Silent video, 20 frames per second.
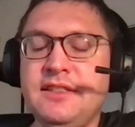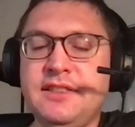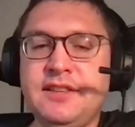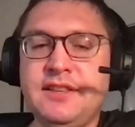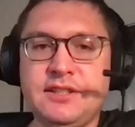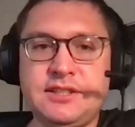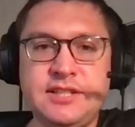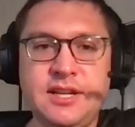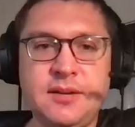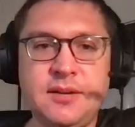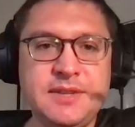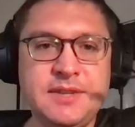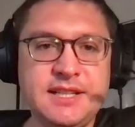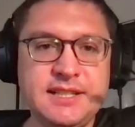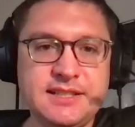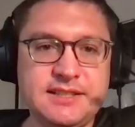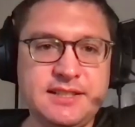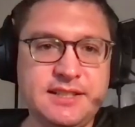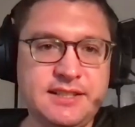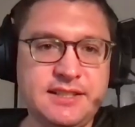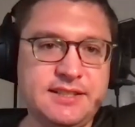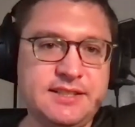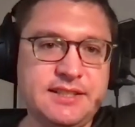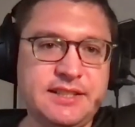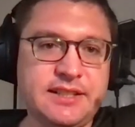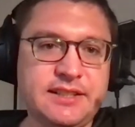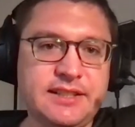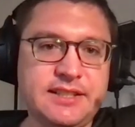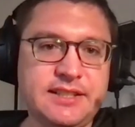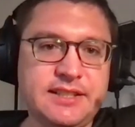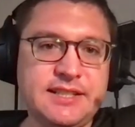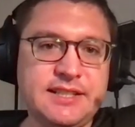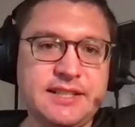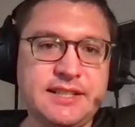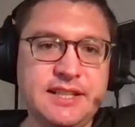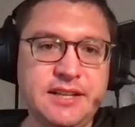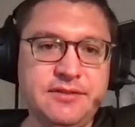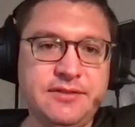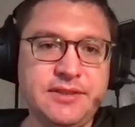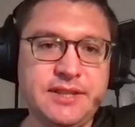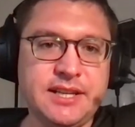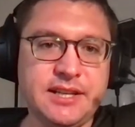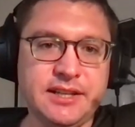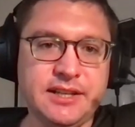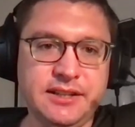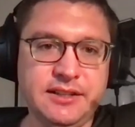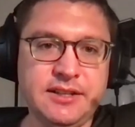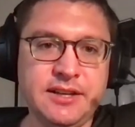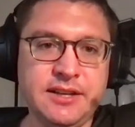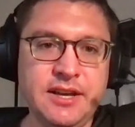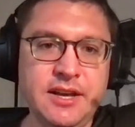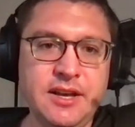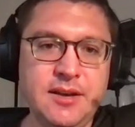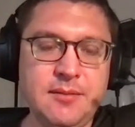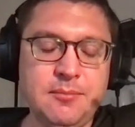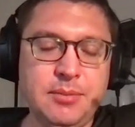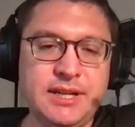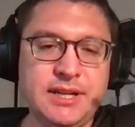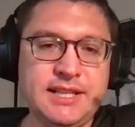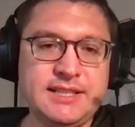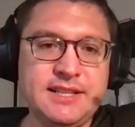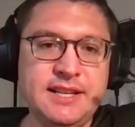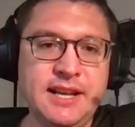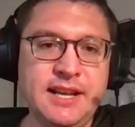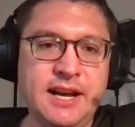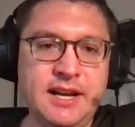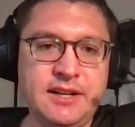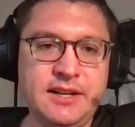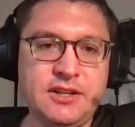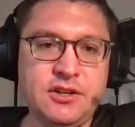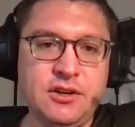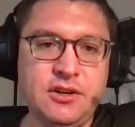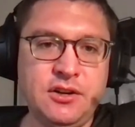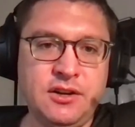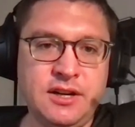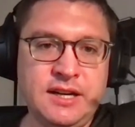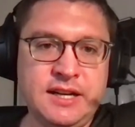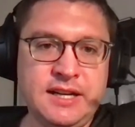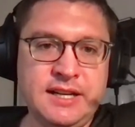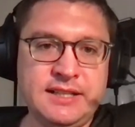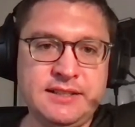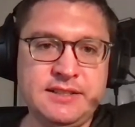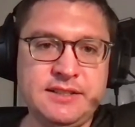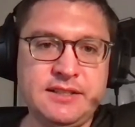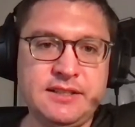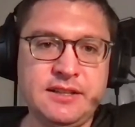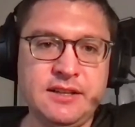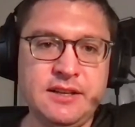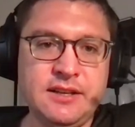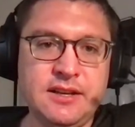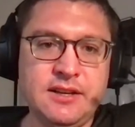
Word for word: there's something statistically significant, but it's not caused.